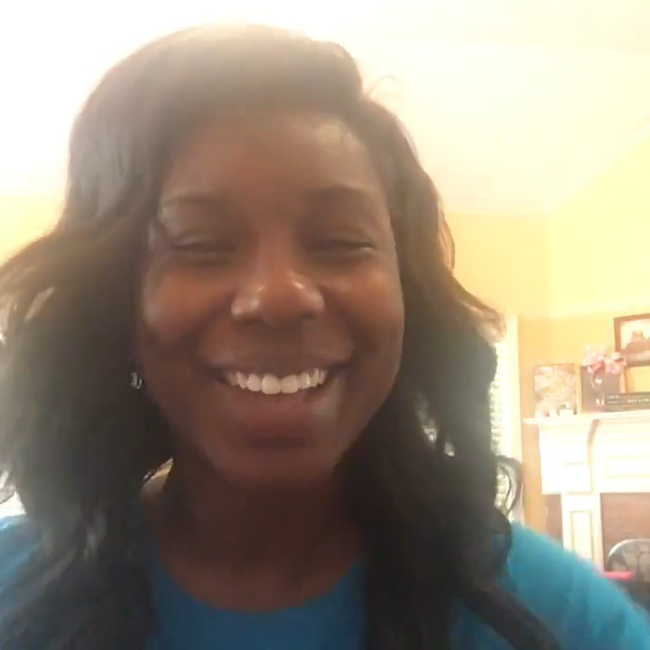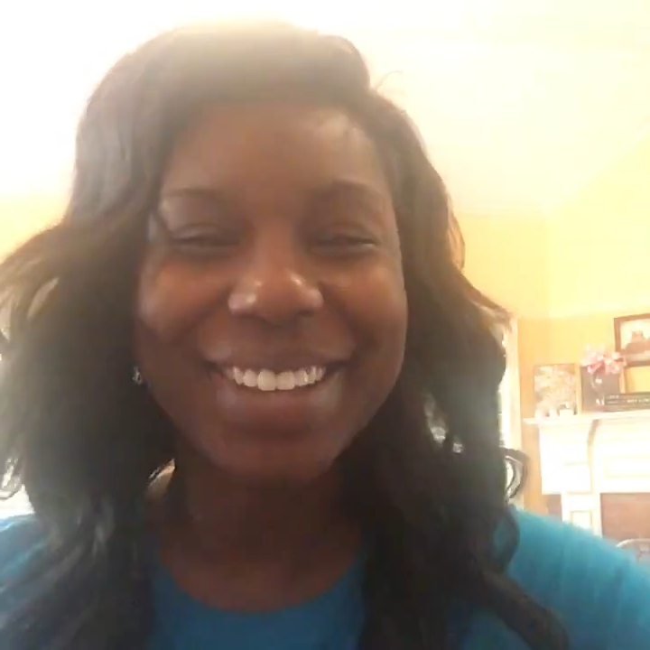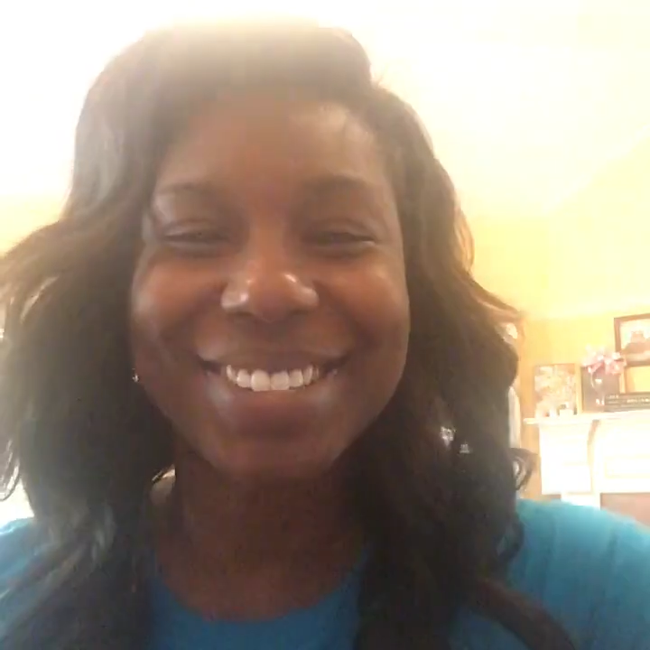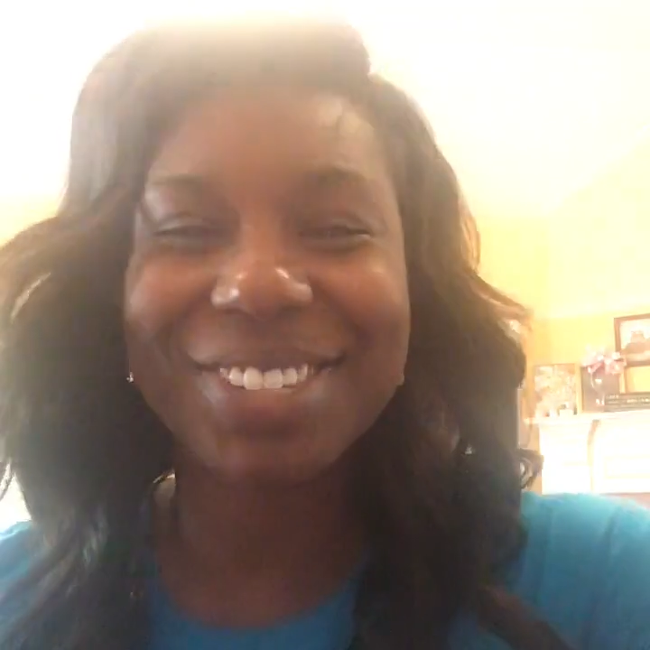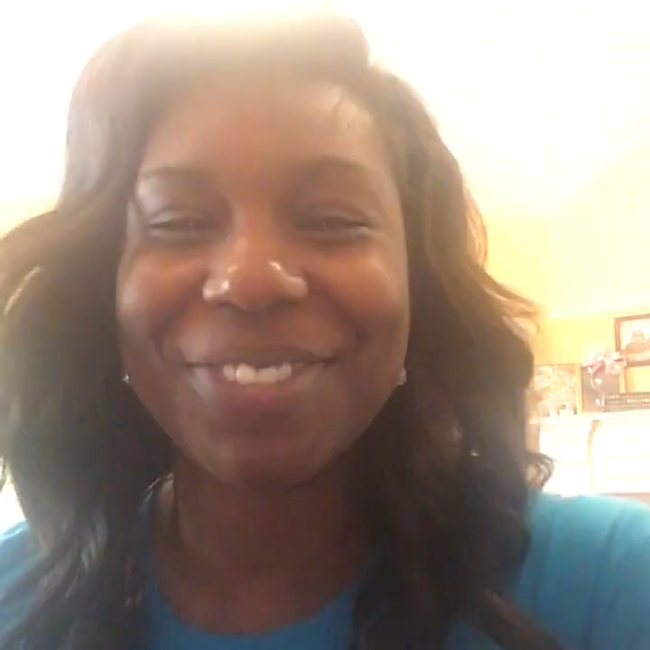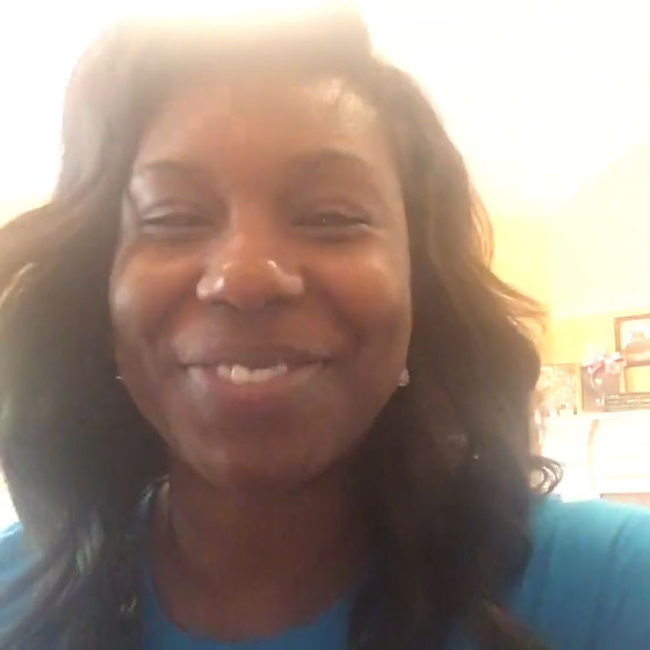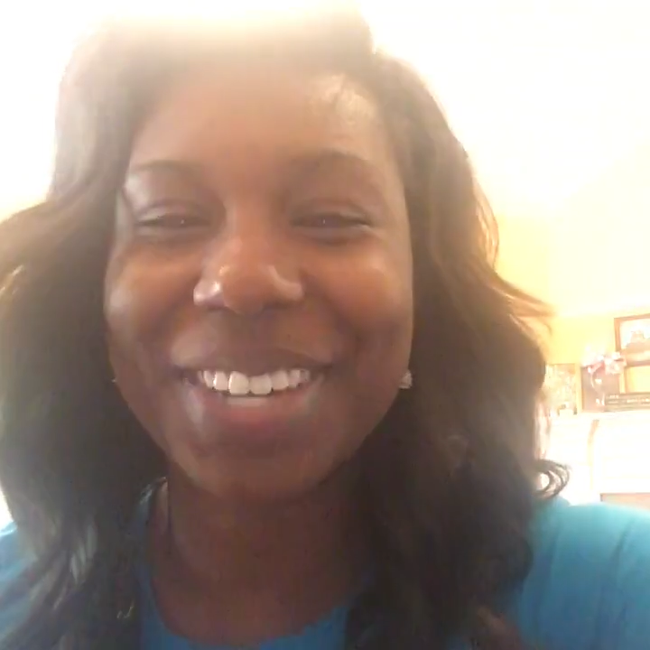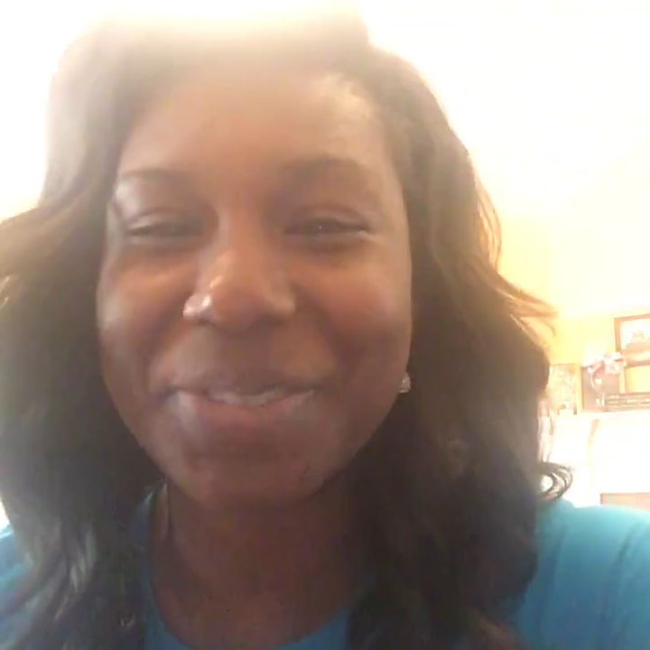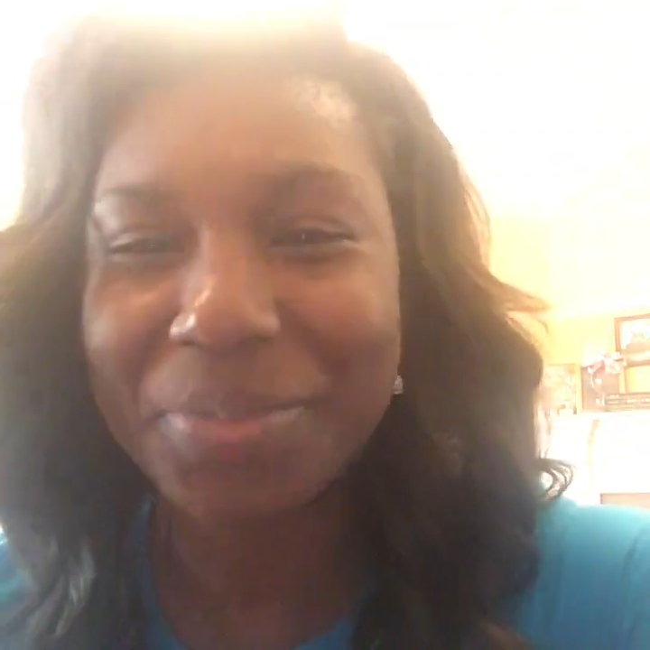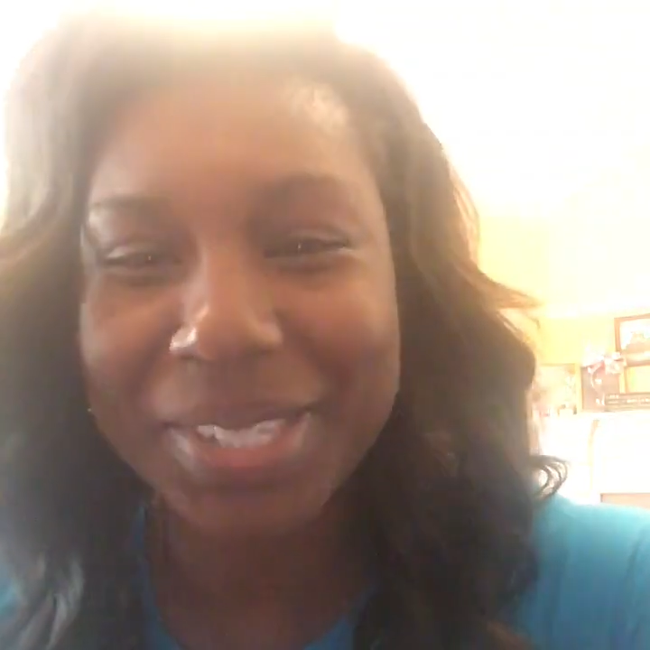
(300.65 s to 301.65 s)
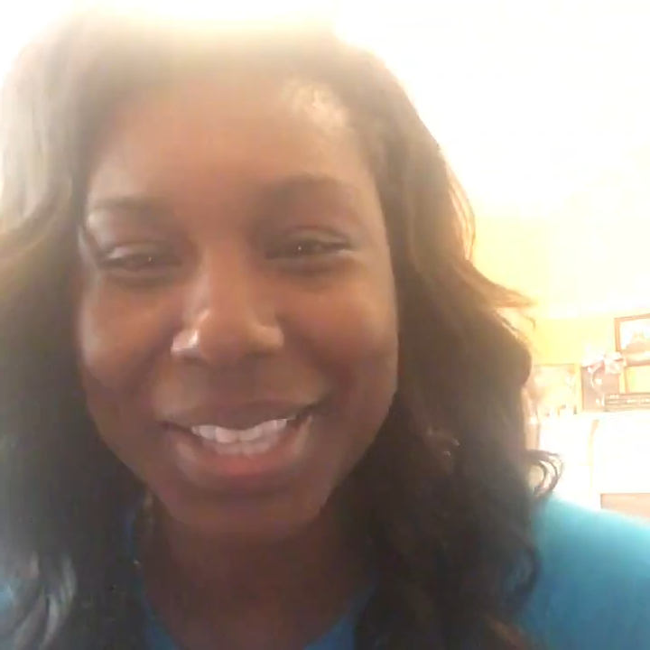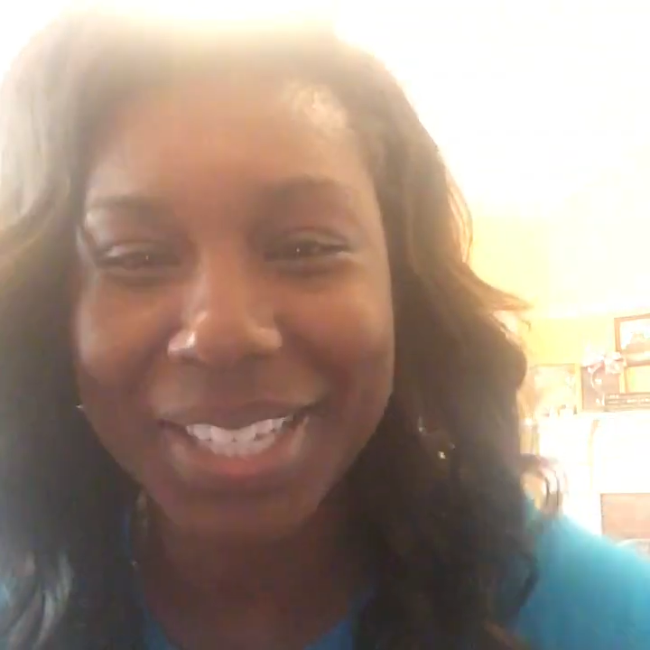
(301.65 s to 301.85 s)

You're so funny, Miss